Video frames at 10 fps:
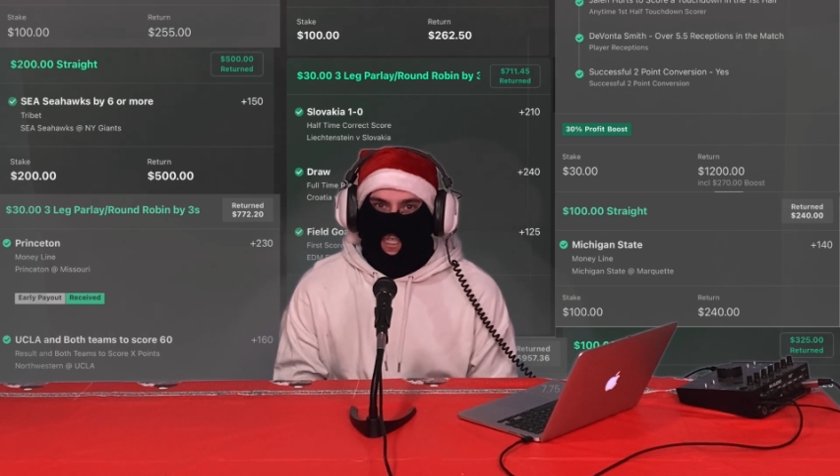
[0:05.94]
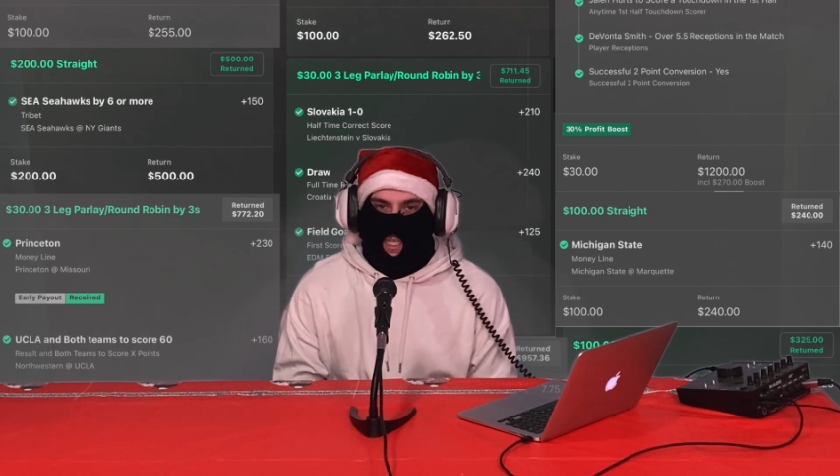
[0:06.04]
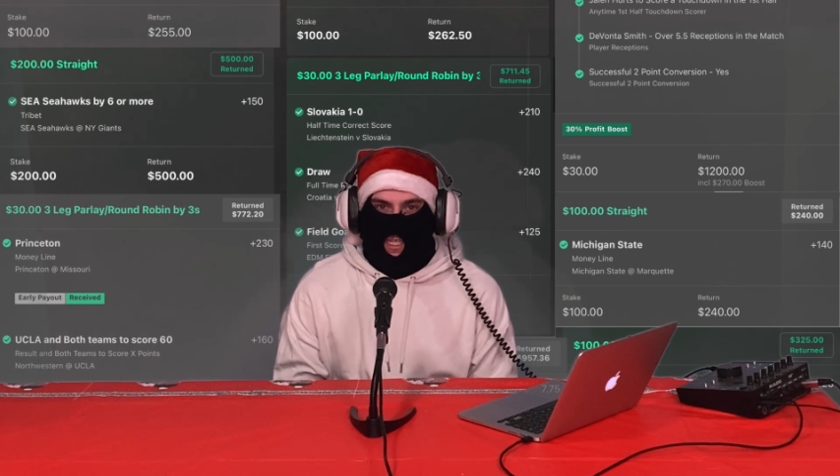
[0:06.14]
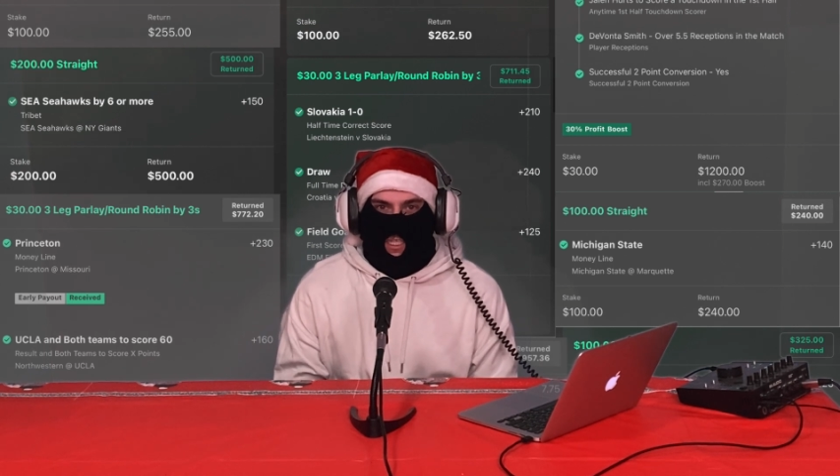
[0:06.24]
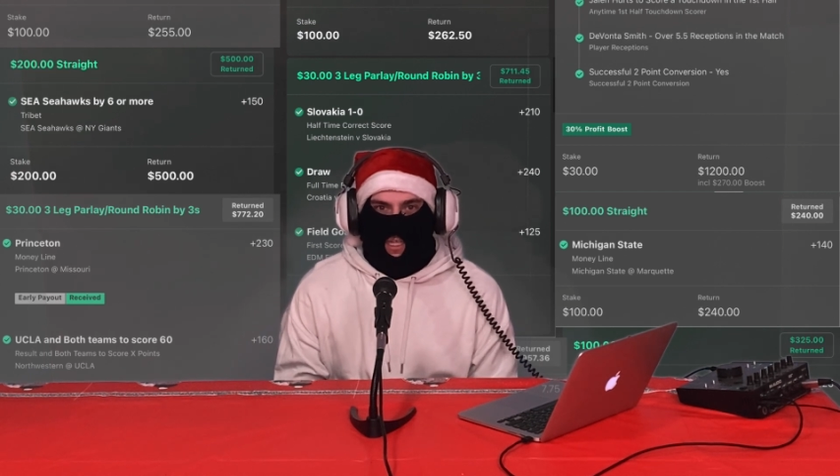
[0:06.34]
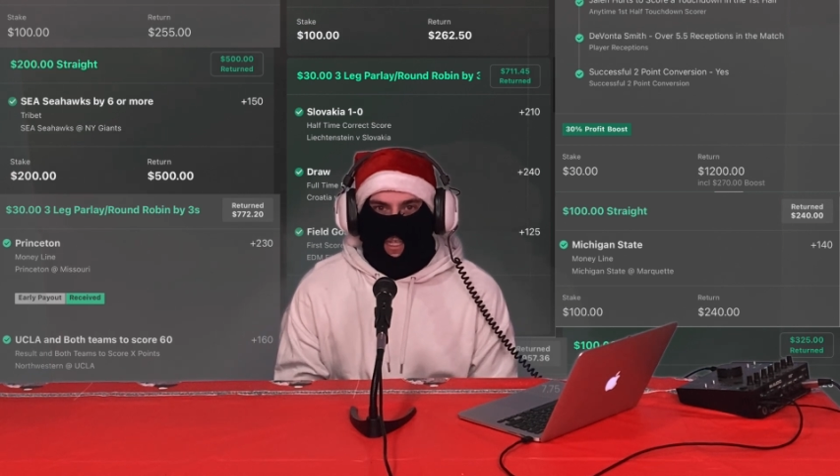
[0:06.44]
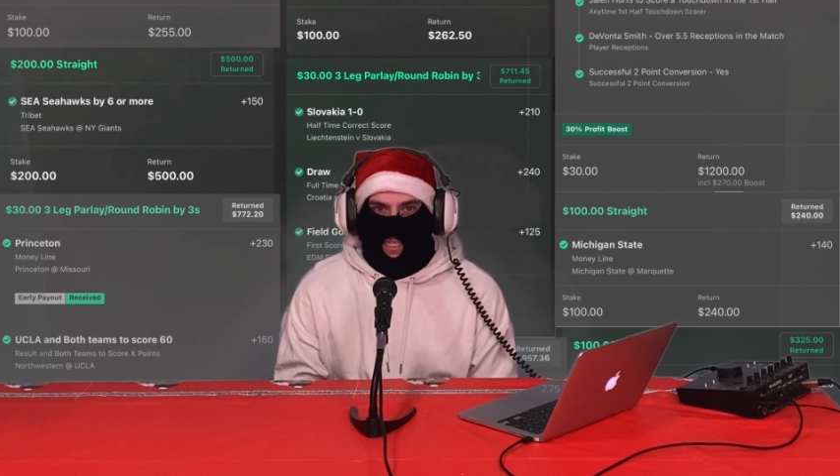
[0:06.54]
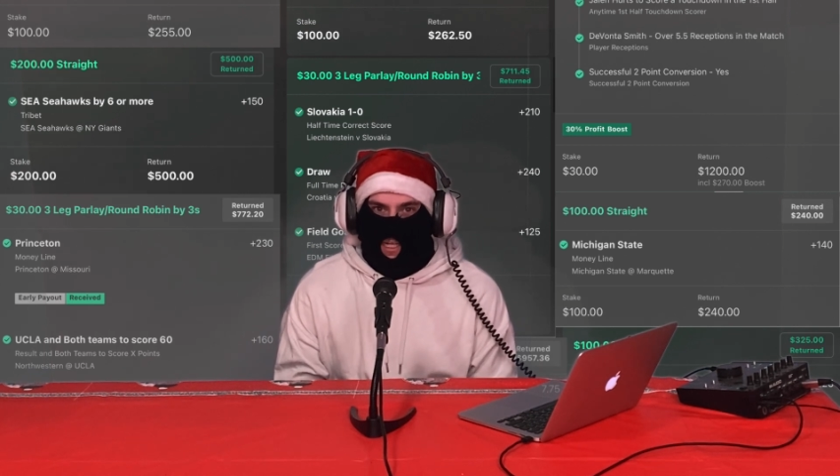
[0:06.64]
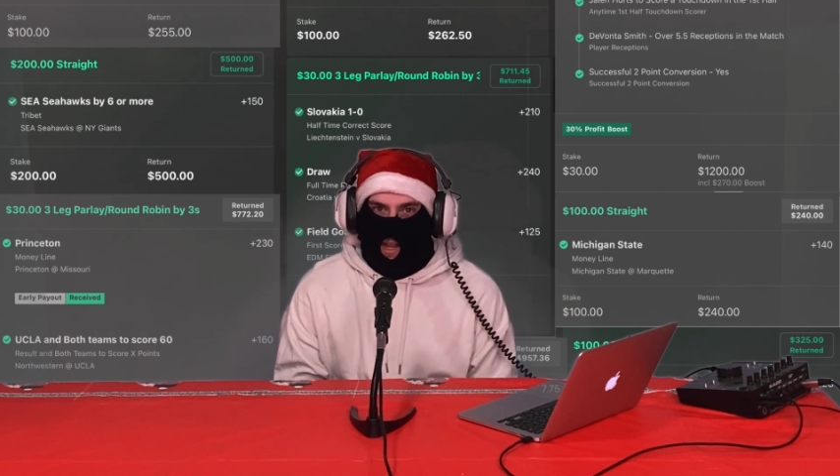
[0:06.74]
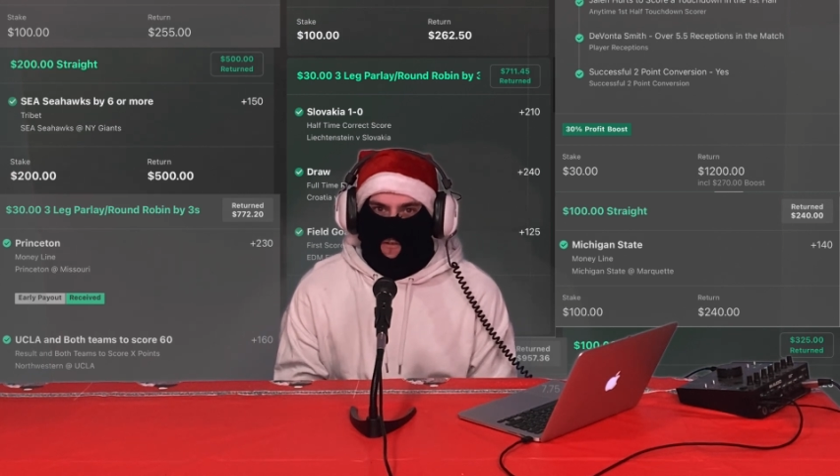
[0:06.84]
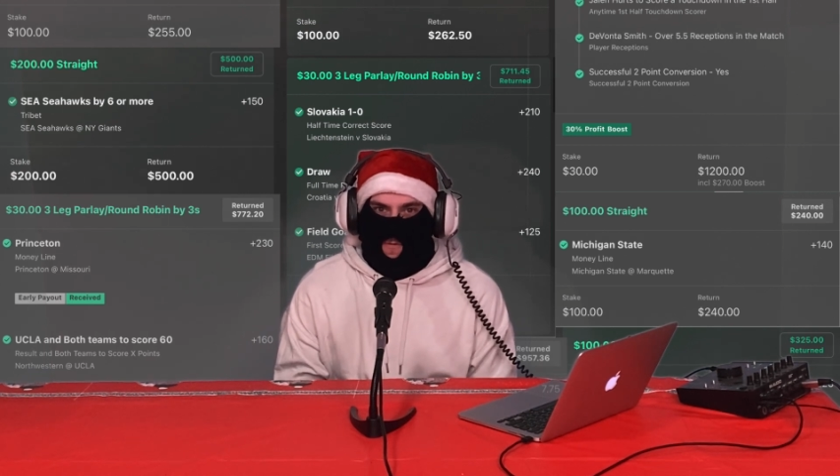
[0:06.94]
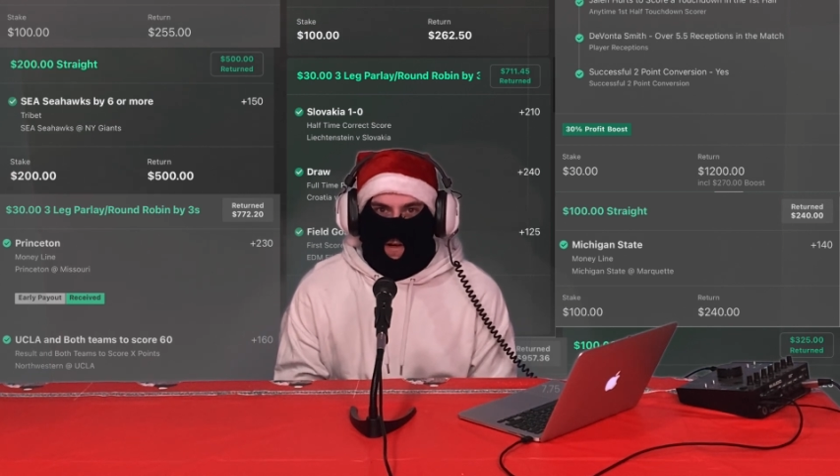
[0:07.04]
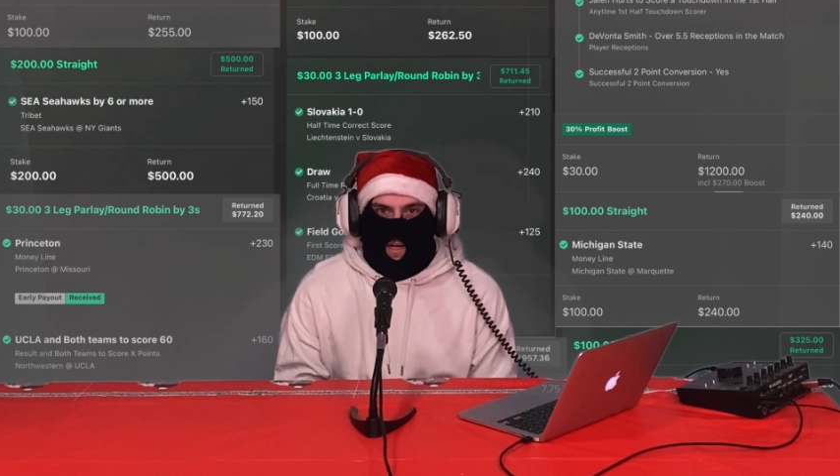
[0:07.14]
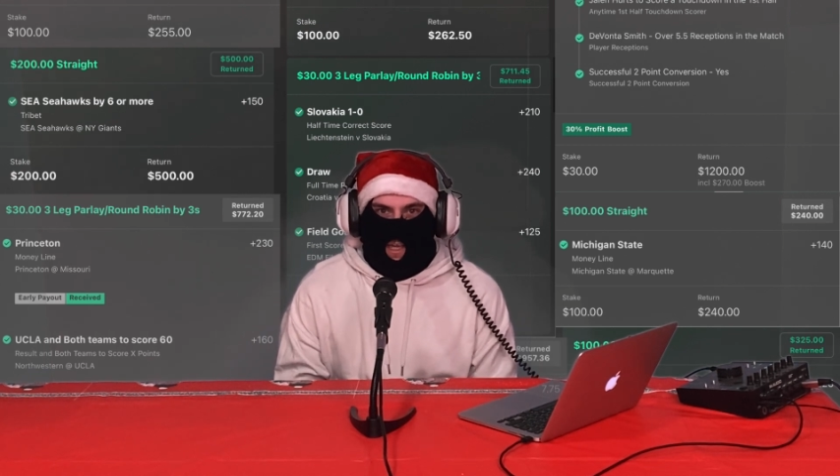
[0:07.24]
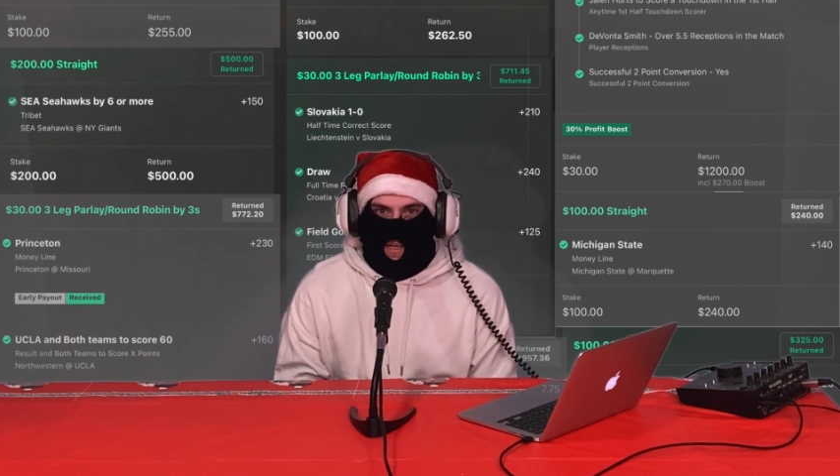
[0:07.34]
Degens, and
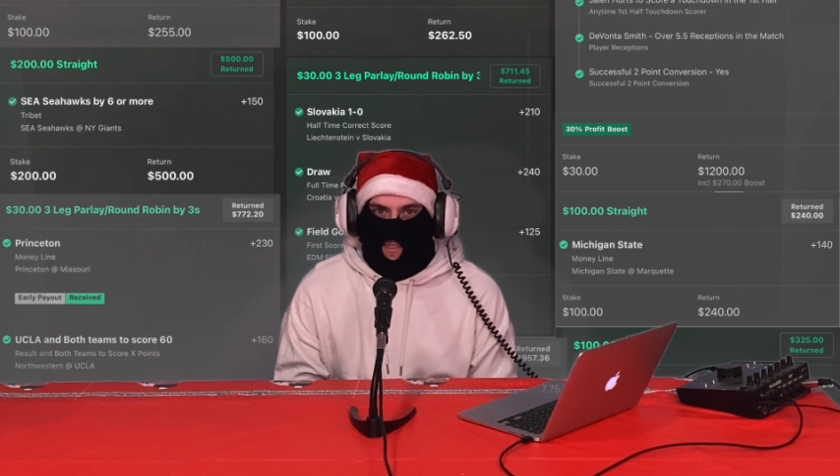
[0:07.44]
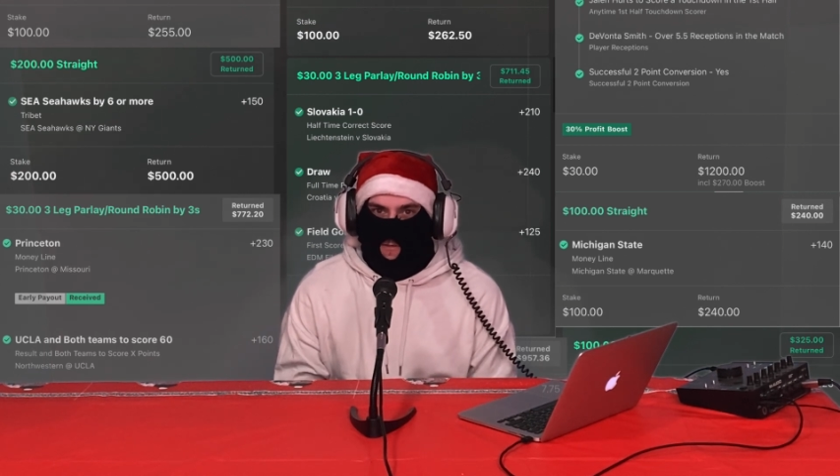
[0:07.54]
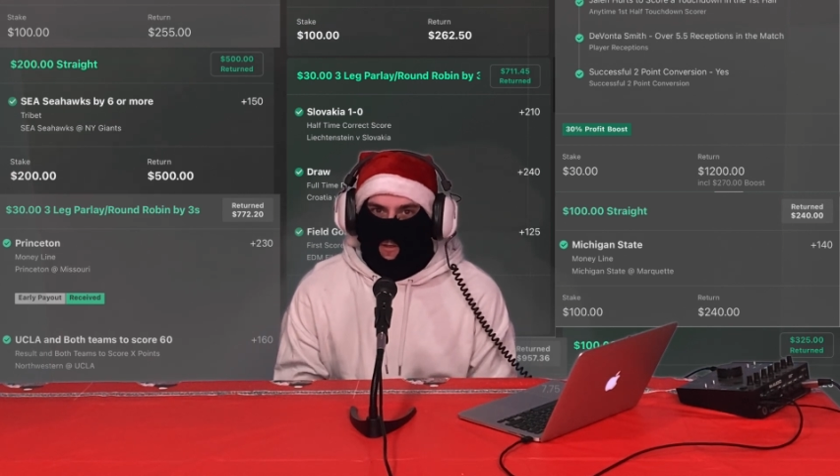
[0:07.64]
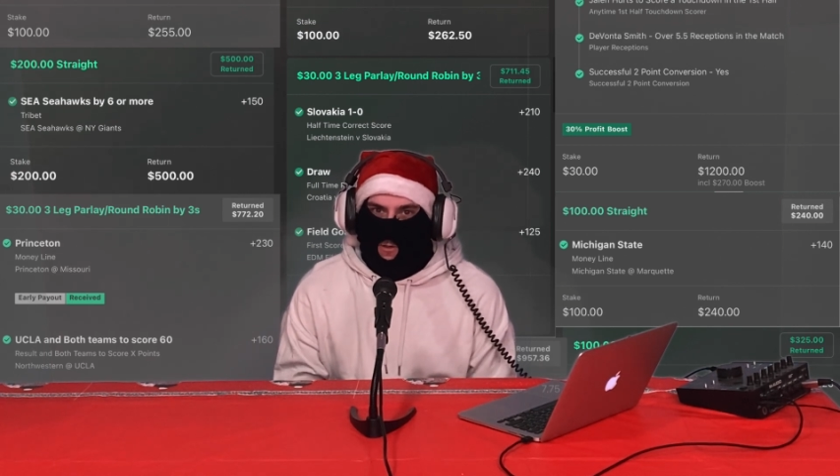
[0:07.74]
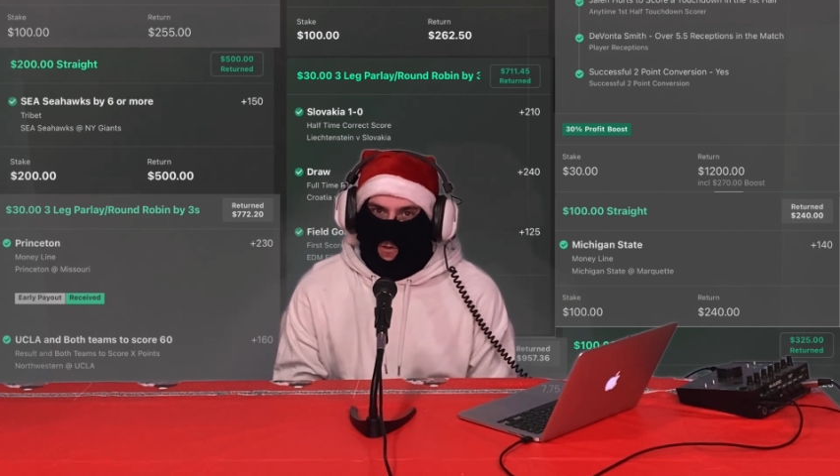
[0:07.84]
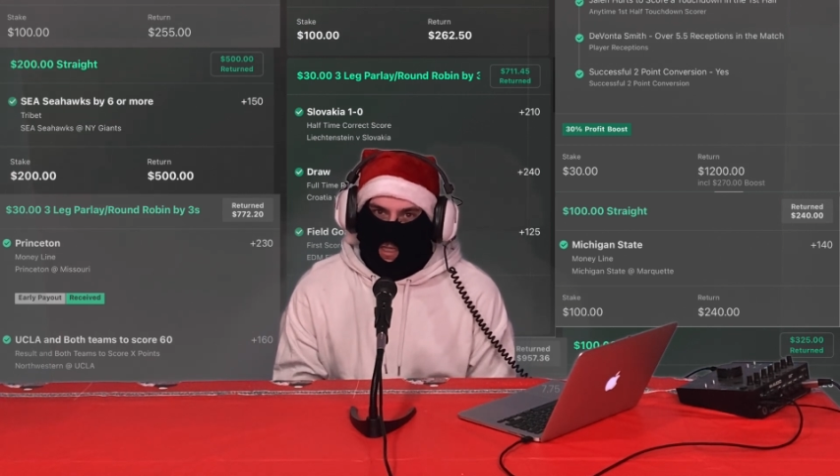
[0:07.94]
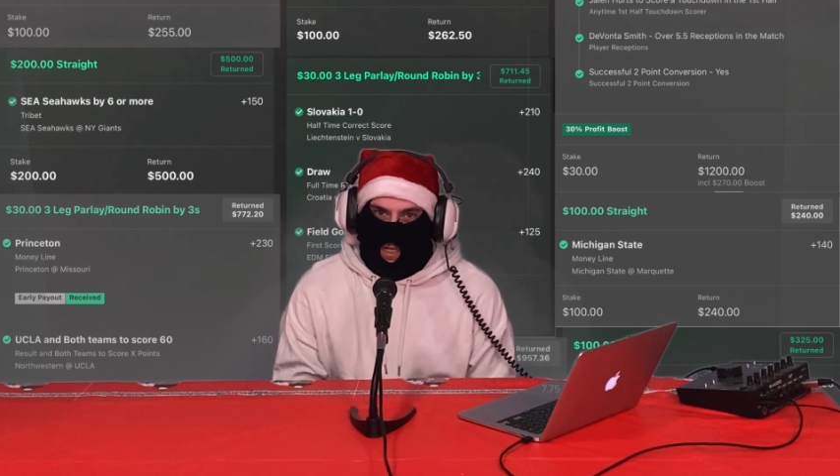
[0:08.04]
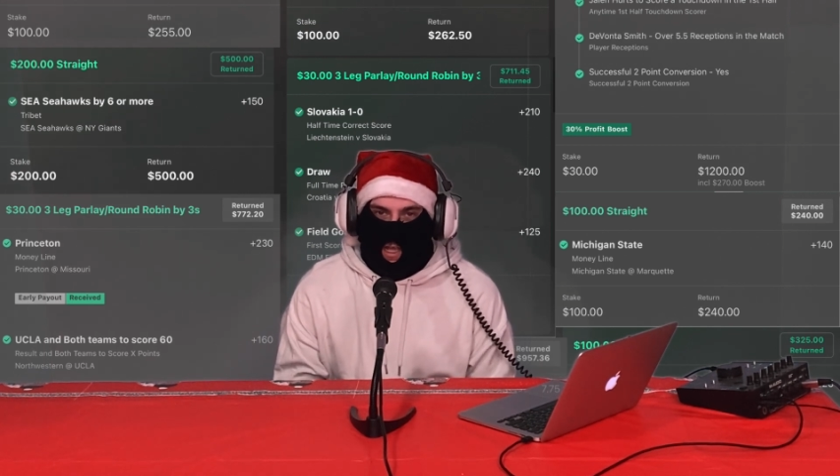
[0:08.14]
everybody else in between?